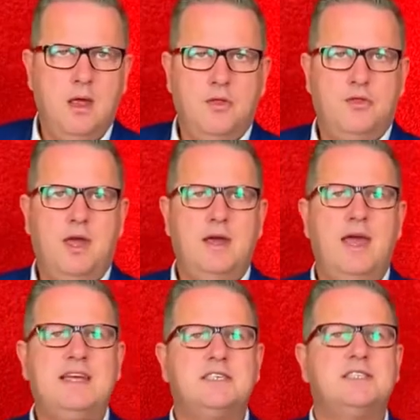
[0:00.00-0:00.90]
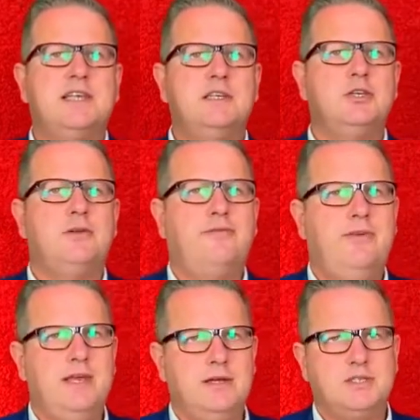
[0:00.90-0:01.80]
Their existential
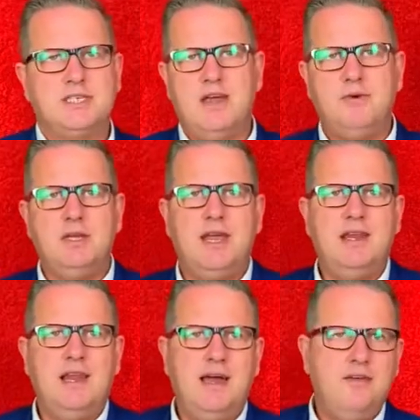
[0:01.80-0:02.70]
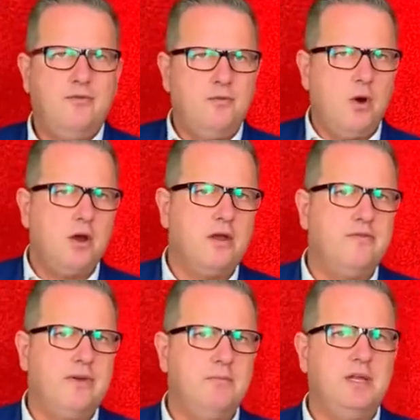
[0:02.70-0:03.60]
fears, everyday life, work
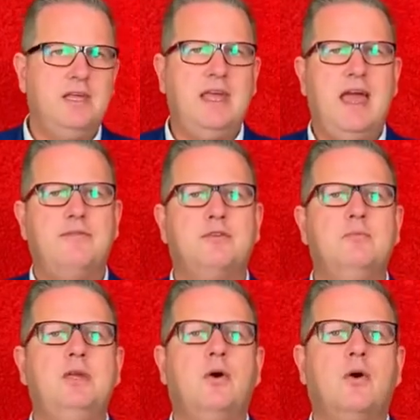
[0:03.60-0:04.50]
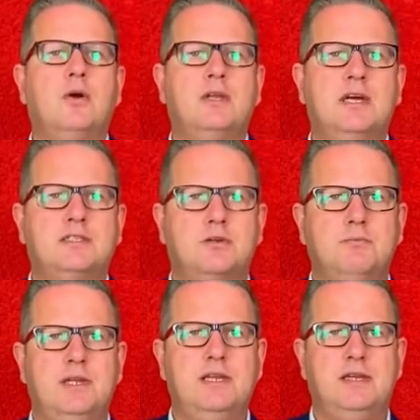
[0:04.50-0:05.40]
and family have to be organized
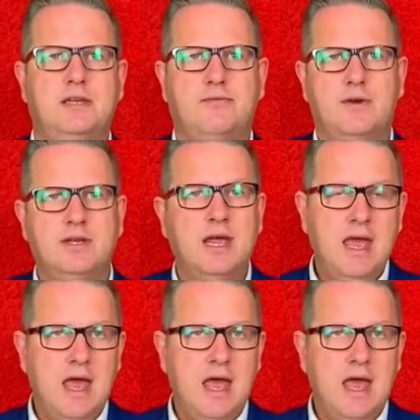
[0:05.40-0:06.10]
completely different